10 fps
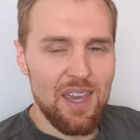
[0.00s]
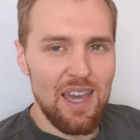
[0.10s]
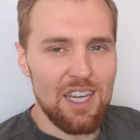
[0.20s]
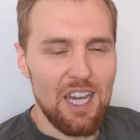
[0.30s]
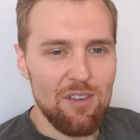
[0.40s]

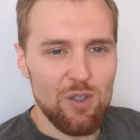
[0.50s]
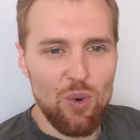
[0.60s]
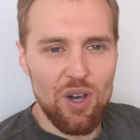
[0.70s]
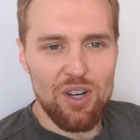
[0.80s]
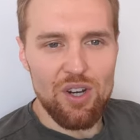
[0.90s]
And you have to
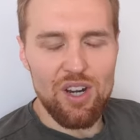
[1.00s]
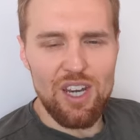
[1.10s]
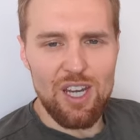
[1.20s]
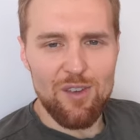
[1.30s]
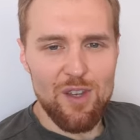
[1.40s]
wonder
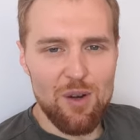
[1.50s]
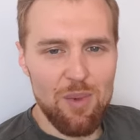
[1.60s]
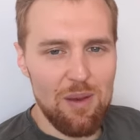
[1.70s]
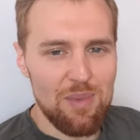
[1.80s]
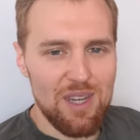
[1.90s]
if there
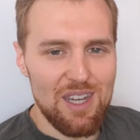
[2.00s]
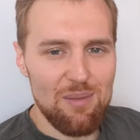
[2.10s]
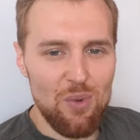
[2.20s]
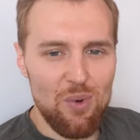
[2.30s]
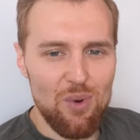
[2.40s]
might be
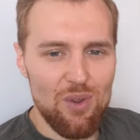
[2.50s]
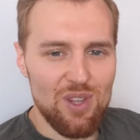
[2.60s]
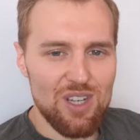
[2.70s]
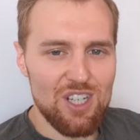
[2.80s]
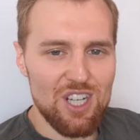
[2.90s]
more
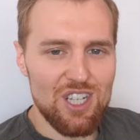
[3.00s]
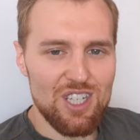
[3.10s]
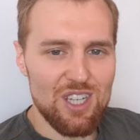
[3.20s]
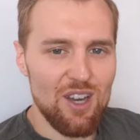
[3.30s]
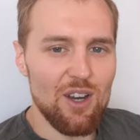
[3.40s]
than
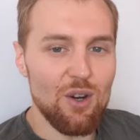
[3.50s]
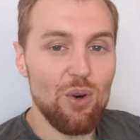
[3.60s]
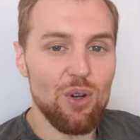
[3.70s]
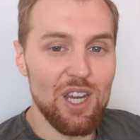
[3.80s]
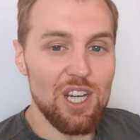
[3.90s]
just a
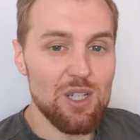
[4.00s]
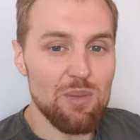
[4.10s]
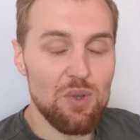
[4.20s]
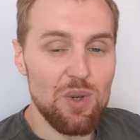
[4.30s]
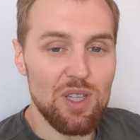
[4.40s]
correlation
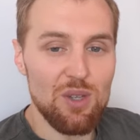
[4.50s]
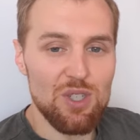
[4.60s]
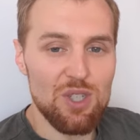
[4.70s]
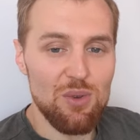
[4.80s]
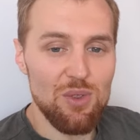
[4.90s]
between those
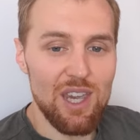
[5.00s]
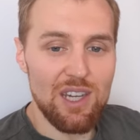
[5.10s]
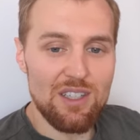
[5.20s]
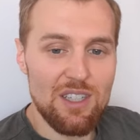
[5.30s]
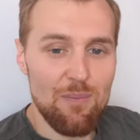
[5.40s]
two
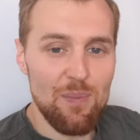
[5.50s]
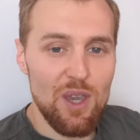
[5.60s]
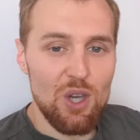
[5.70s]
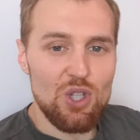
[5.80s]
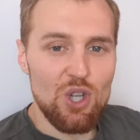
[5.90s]
things.
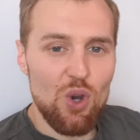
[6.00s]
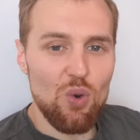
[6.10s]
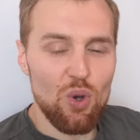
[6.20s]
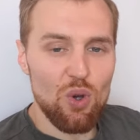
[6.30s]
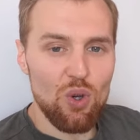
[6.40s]

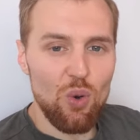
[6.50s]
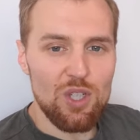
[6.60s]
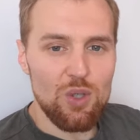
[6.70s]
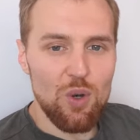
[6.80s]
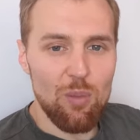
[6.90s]
So
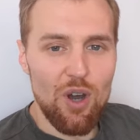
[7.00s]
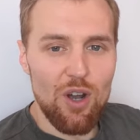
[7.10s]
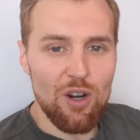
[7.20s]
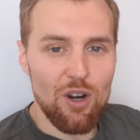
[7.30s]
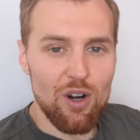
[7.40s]
going to a
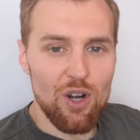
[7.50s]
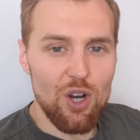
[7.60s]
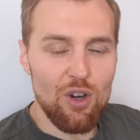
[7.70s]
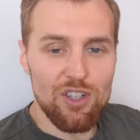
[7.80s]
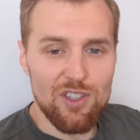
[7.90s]
broader
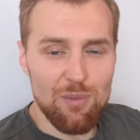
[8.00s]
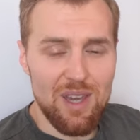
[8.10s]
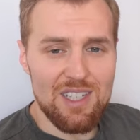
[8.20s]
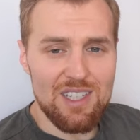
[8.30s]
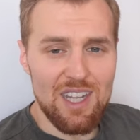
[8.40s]
knowledge of
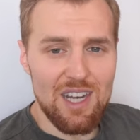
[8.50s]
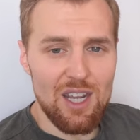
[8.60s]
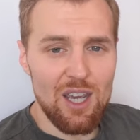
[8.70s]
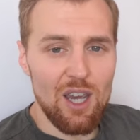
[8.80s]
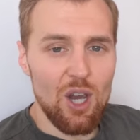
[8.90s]

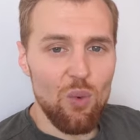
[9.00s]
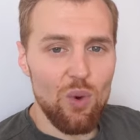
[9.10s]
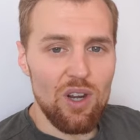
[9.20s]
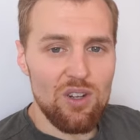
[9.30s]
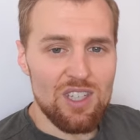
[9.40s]
medicine,
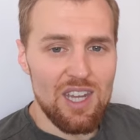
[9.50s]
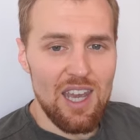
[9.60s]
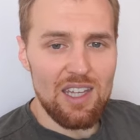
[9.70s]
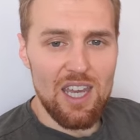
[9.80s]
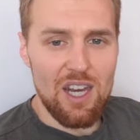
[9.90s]
we
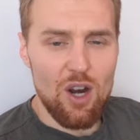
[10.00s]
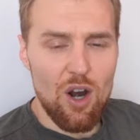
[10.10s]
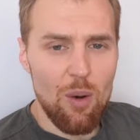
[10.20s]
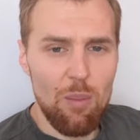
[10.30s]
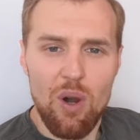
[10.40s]
understand that
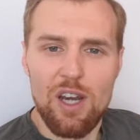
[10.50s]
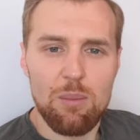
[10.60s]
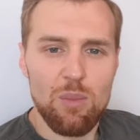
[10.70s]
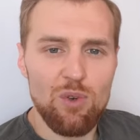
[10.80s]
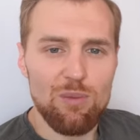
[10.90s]
our
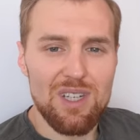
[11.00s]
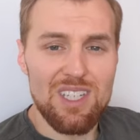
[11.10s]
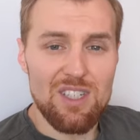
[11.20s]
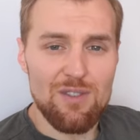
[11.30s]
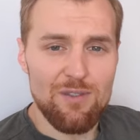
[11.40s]
body
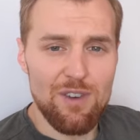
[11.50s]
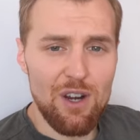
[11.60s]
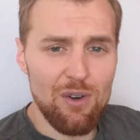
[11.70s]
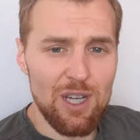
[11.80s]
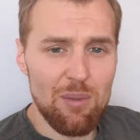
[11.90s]
movement is
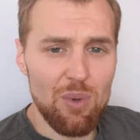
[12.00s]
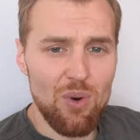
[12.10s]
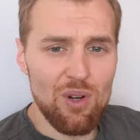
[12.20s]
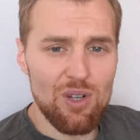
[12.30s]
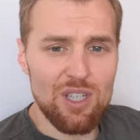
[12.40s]
very
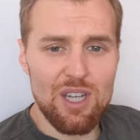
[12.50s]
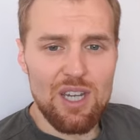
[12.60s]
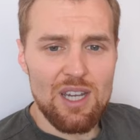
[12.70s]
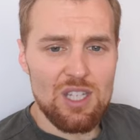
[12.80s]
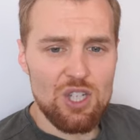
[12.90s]
important.
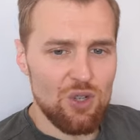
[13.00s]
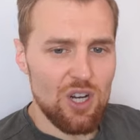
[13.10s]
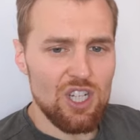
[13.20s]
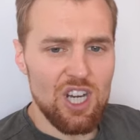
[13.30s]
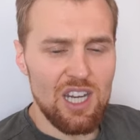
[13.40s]

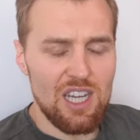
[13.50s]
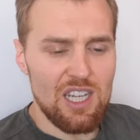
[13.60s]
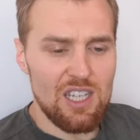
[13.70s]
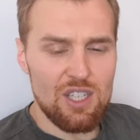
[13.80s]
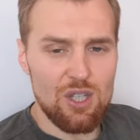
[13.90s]
Stretching
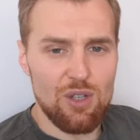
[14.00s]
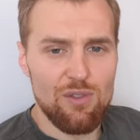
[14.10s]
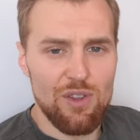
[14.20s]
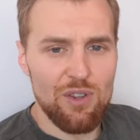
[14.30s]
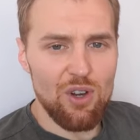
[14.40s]
is
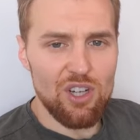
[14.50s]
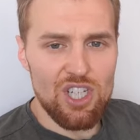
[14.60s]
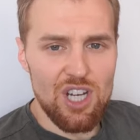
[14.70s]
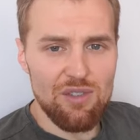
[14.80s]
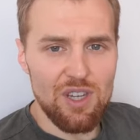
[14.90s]
good for the
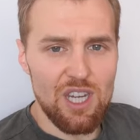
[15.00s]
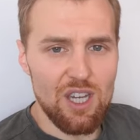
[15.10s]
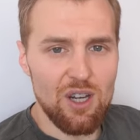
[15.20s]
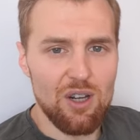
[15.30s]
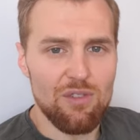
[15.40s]

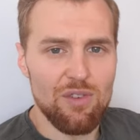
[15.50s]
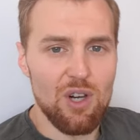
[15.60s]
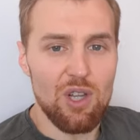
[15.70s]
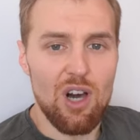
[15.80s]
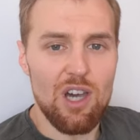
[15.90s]
longevity of
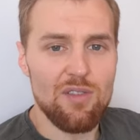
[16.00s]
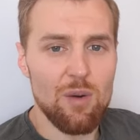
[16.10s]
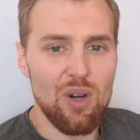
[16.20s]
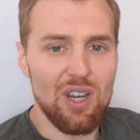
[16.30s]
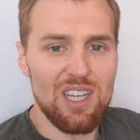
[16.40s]
a lot of
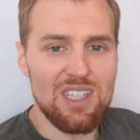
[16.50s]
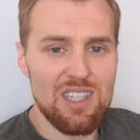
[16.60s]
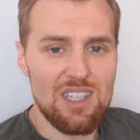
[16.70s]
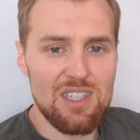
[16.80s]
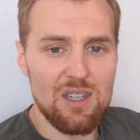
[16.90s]
our body's
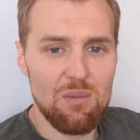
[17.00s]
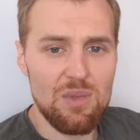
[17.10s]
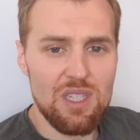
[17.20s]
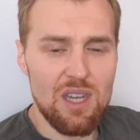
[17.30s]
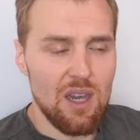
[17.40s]

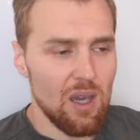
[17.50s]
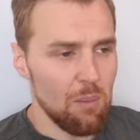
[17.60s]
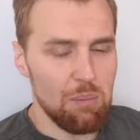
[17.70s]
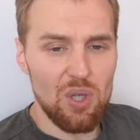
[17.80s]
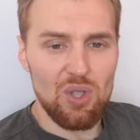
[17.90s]
systems,
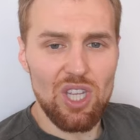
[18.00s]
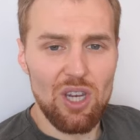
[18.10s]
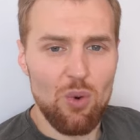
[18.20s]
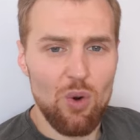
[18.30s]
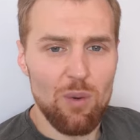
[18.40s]

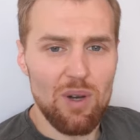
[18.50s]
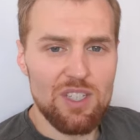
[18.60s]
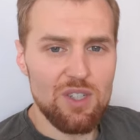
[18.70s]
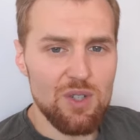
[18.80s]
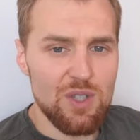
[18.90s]
building core
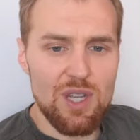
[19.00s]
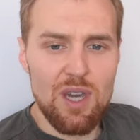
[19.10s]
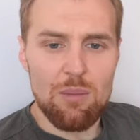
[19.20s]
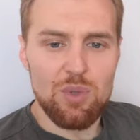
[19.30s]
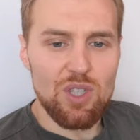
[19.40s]
muscles,
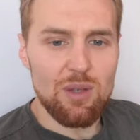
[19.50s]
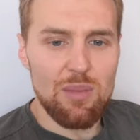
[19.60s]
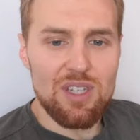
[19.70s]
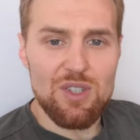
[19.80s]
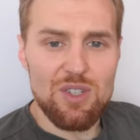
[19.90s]
building
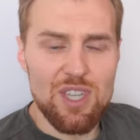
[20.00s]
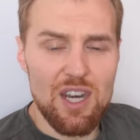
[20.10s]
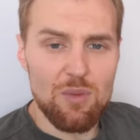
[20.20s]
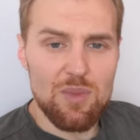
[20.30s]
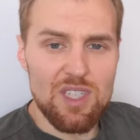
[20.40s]
muscles that
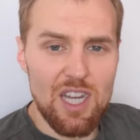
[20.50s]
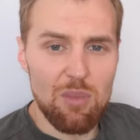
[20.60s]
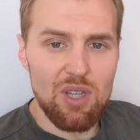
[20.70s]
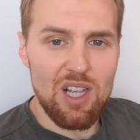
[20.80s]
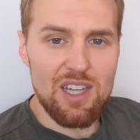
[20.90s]
help
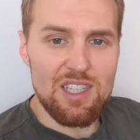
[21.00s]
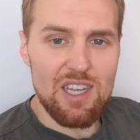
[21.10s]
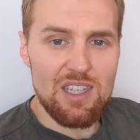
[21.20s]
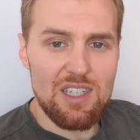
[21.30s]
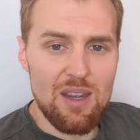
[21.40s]
stabilize
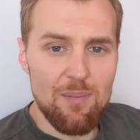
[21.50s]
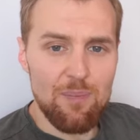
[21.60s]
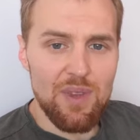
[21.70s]
us.